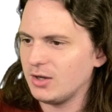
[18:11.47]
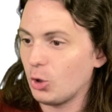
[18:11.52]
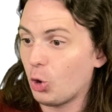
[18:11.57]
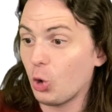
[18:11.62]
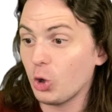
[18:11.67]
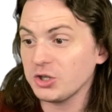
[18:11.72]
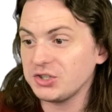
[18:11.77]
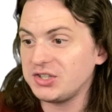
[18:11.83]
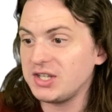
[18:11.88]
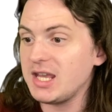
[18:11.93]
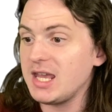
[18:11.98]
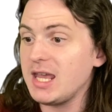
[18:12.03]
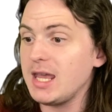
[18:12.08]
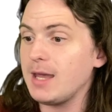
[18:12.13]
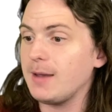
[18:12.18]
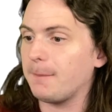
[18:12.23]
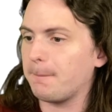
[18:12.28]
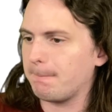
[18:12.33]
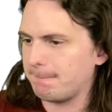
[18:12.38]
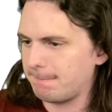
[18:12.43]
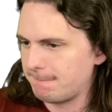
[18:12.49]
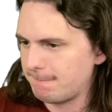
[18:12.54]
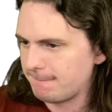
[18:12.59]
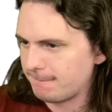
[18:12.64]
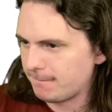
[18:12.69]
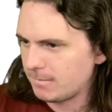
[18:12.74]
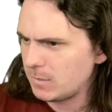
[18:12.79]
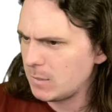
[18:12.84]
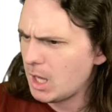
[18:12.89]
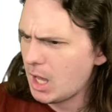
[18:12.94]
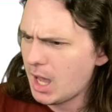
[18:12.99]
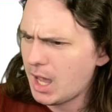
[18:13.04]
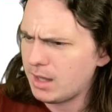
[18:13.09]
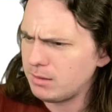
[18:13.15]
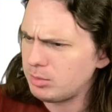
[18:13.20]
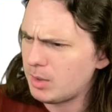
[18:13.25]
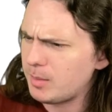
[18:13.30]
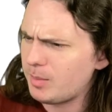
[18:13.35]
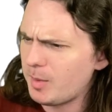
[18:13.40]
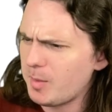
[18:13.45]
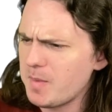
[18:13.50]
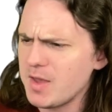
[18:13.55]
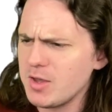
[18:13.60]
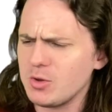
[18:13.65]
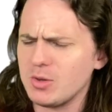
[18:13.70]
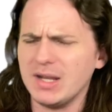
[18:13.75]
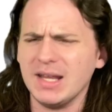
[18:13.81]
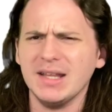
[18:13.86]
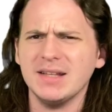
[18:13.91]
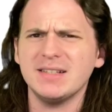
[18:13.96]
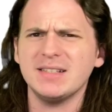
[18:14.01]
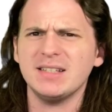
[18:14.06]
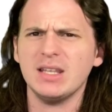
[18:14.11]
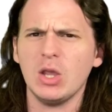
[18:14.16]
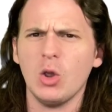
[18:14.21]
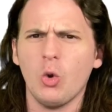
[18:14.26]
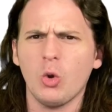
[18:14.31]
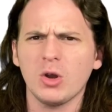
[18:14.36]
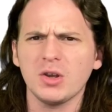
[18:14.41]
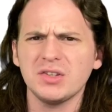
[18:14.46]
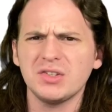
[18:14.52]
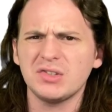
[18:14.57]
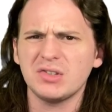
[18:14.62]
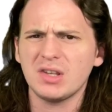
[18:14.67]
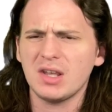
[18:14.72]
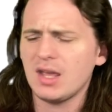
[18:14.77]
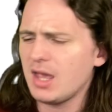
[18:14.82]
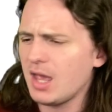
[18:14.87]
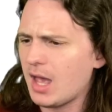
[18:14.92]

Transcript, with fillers: Horsea, yeah, maybe you could eat seahorse.